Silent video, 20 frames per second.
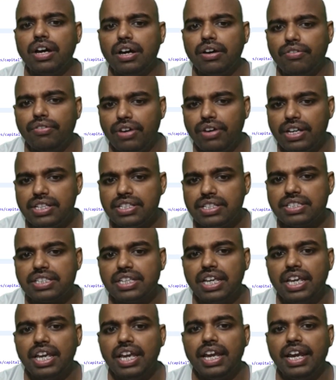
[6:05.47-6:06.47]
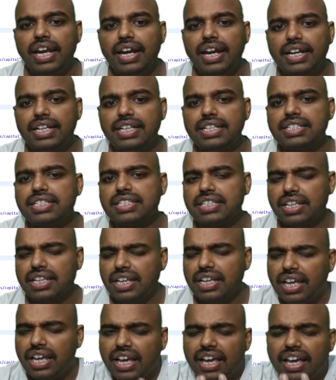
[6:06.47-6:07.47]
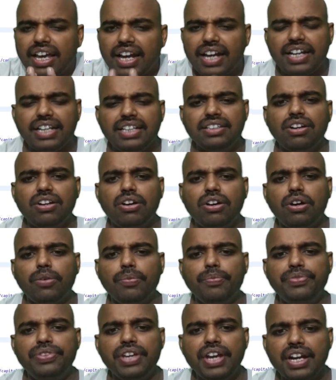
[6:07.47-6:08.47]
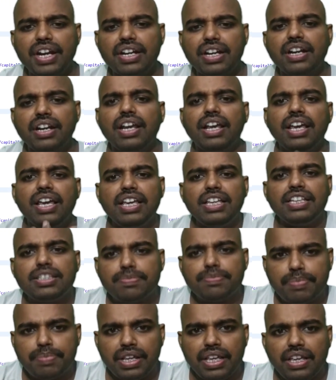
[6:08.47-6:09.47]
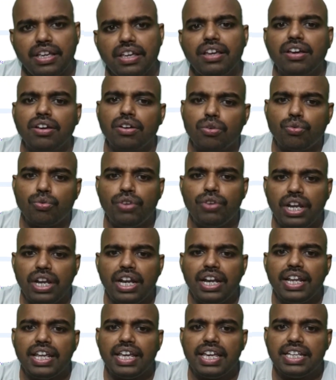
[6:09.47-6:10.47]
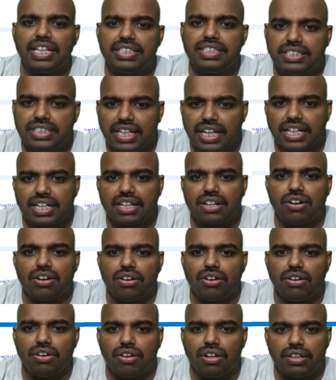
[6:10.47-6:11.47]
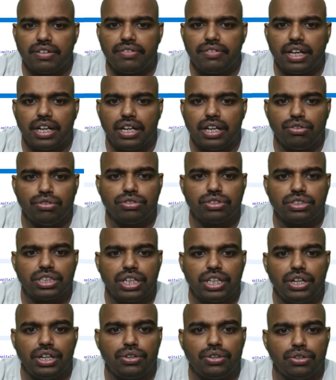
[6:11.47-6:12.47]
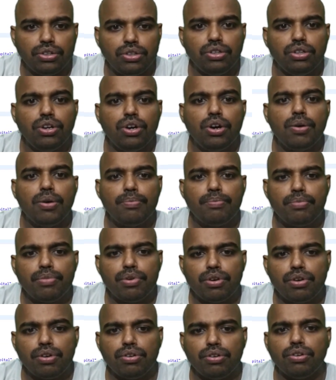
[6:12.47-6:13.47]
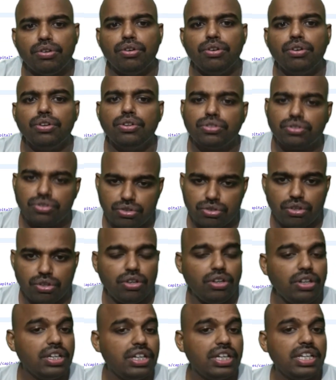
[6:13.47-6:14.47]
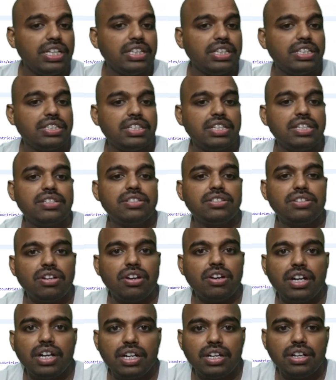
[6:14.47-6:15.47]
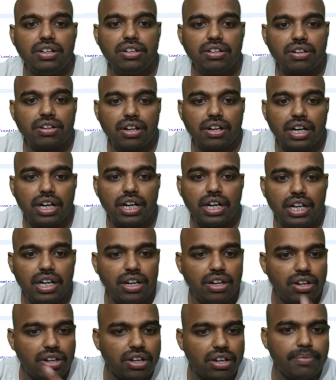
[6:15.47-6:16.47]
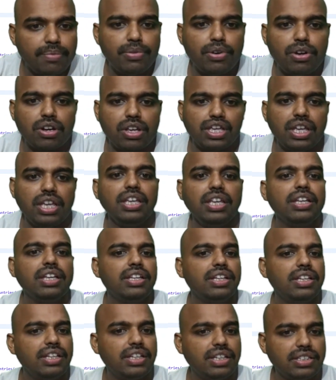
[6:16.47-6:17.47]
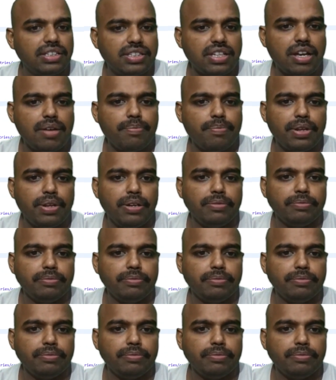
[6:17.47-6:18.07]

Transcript: Once it is getting the object, string will inject all the values into mono. So this is called a non-blocking example.